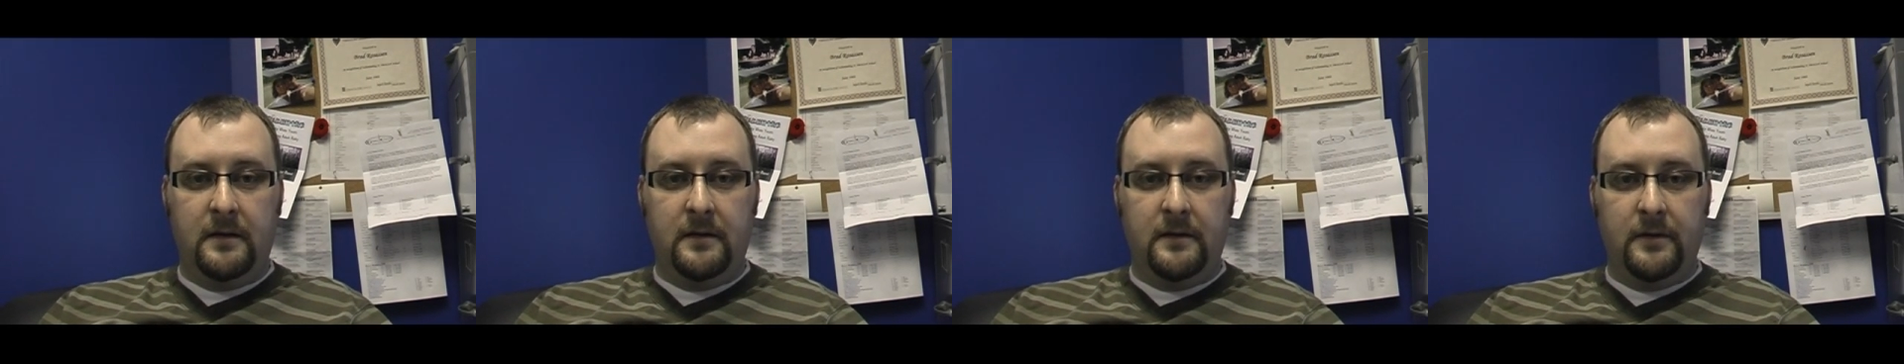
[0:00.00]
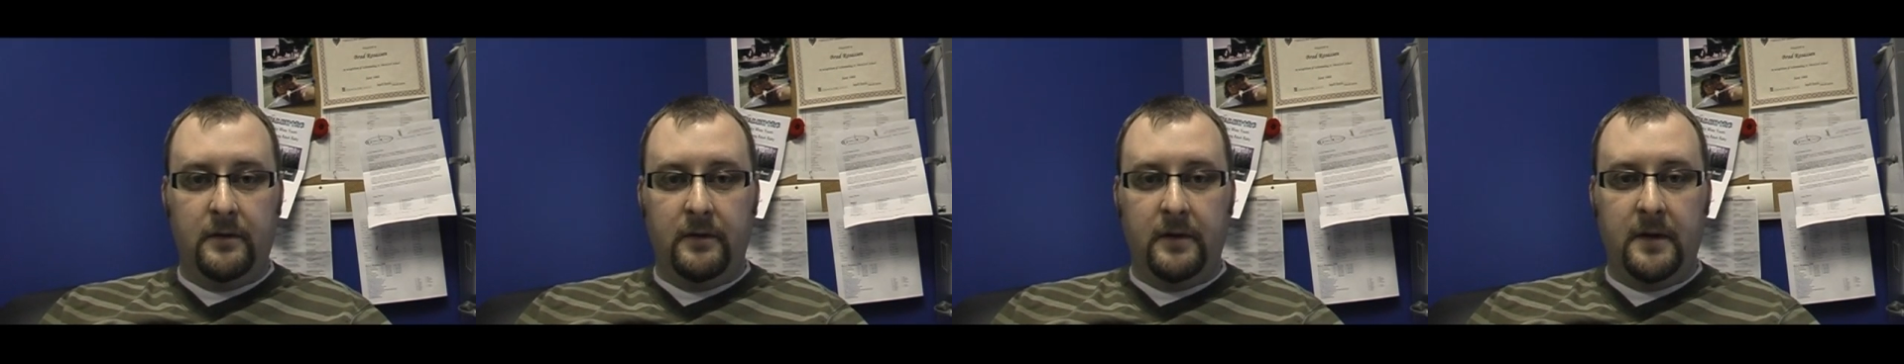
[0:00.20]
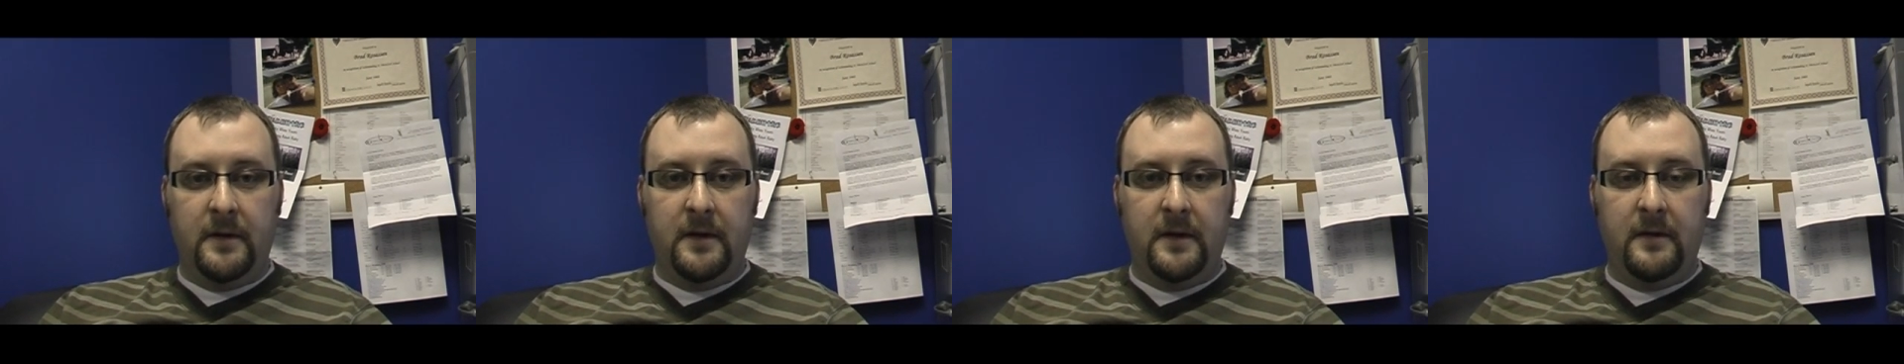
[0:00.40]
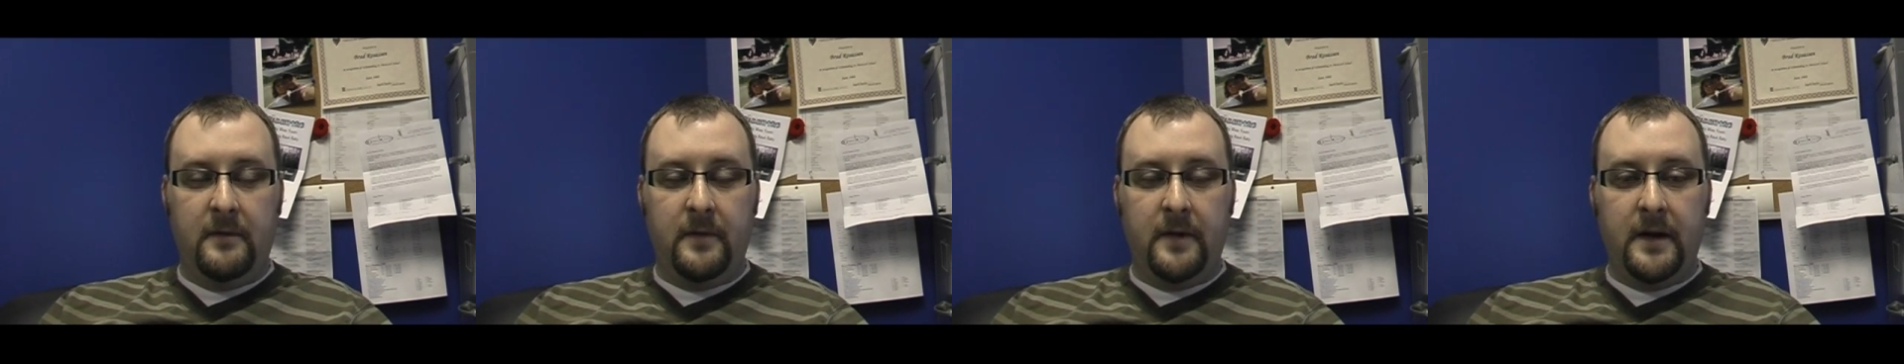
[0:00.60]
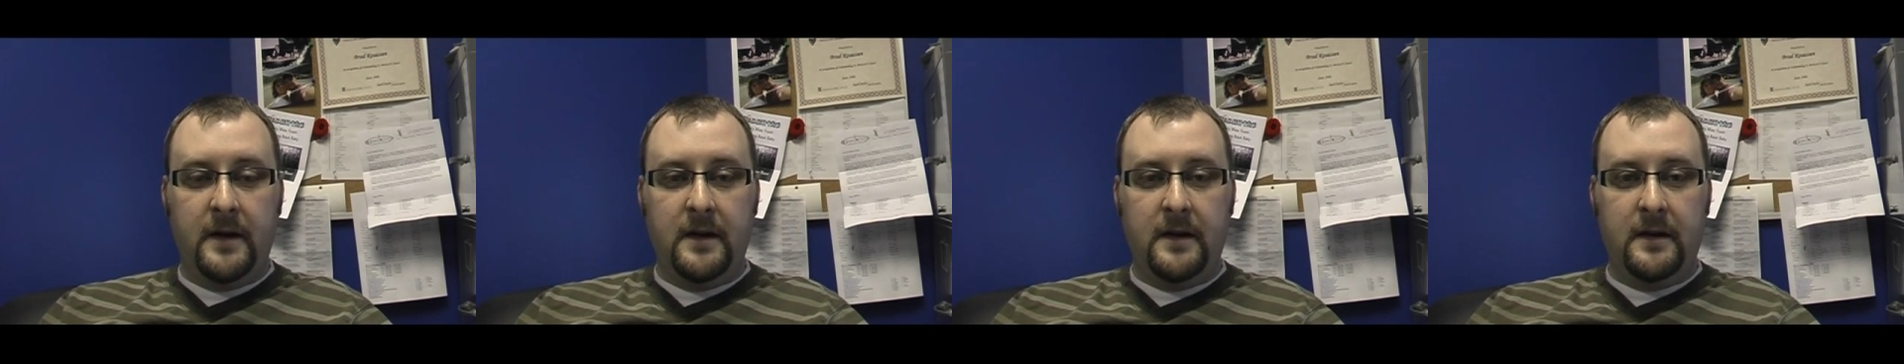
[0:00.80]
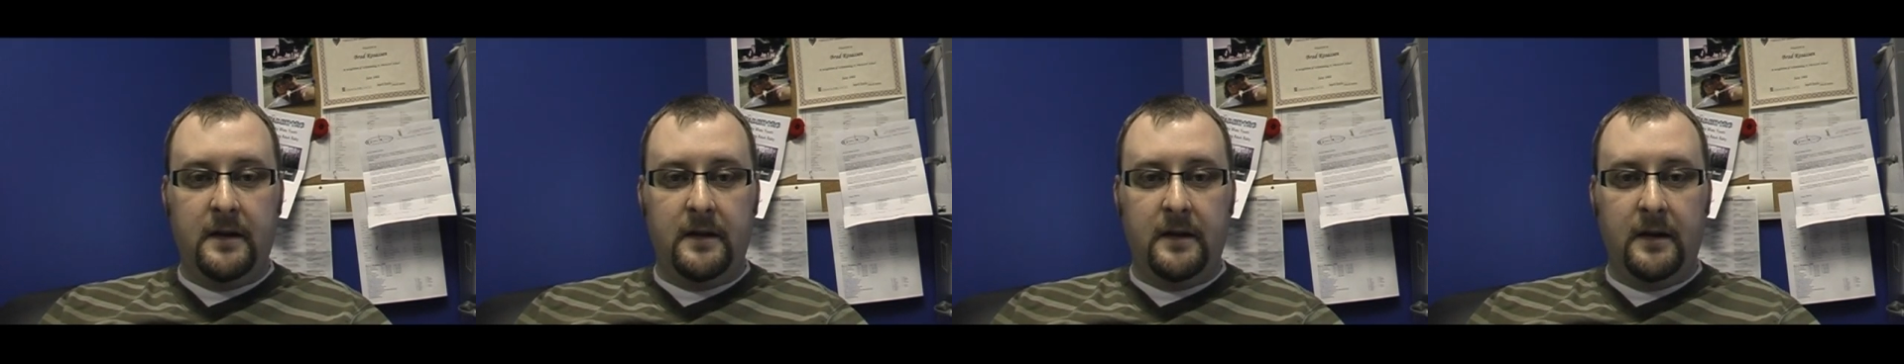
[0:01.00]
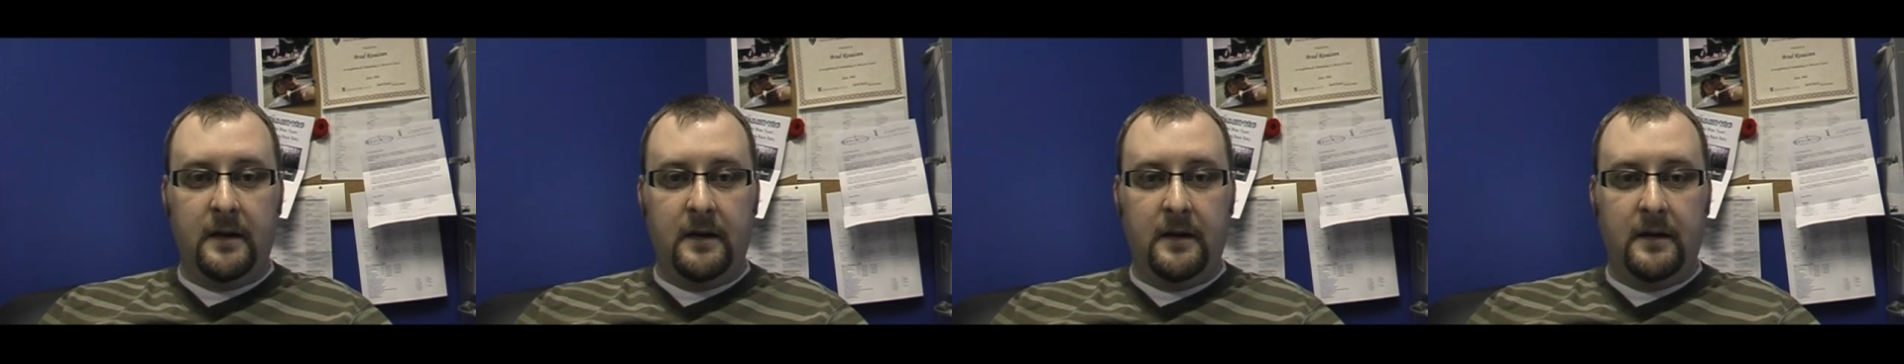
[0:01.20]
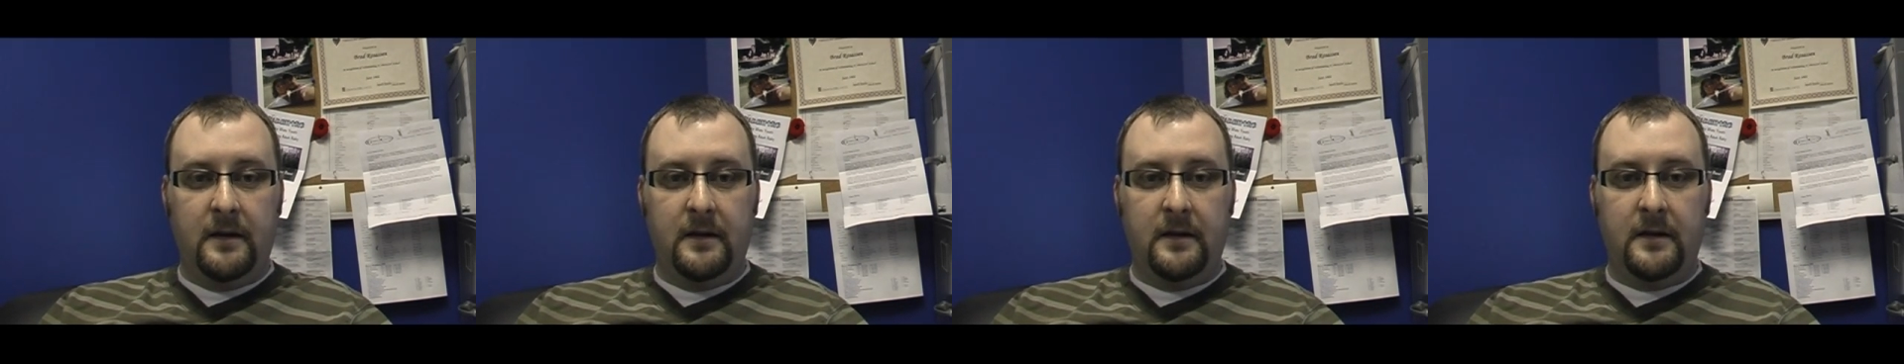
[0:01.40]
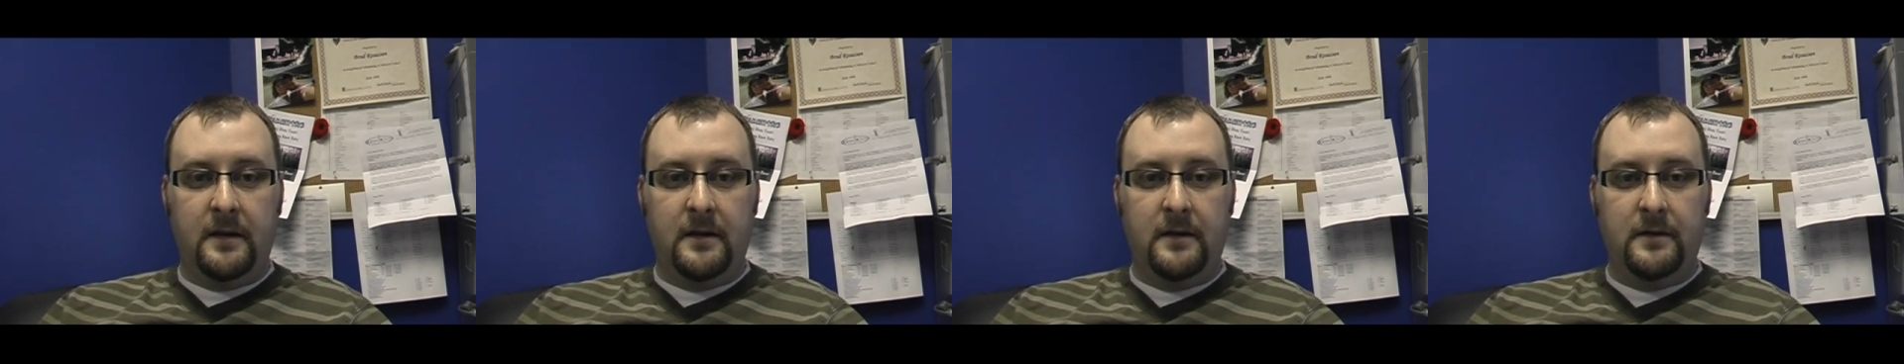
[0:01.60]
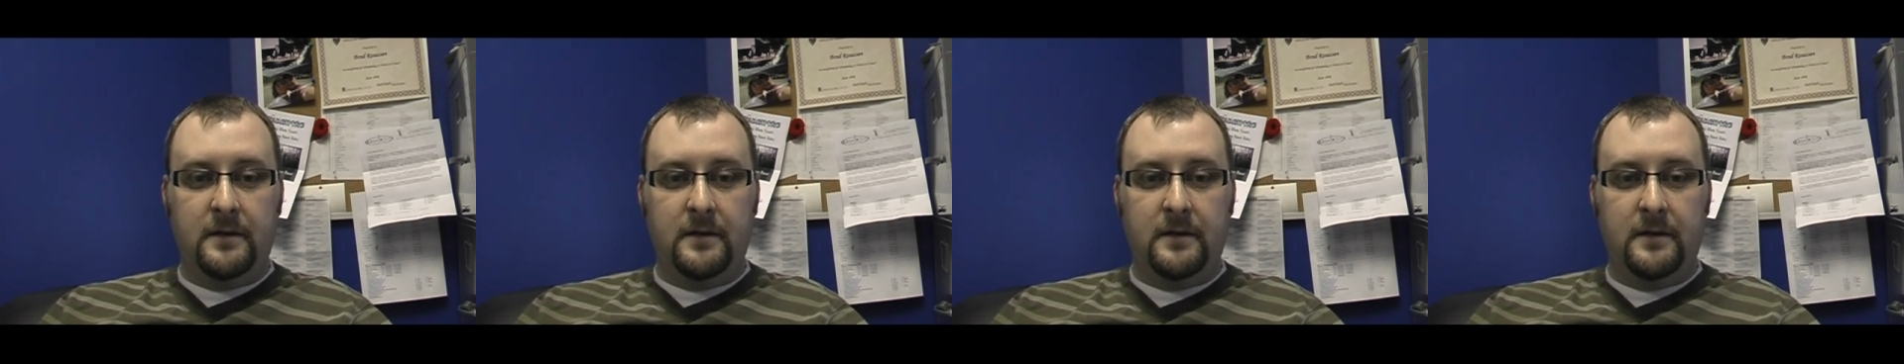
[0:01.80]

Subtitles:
don't let anybody think that you're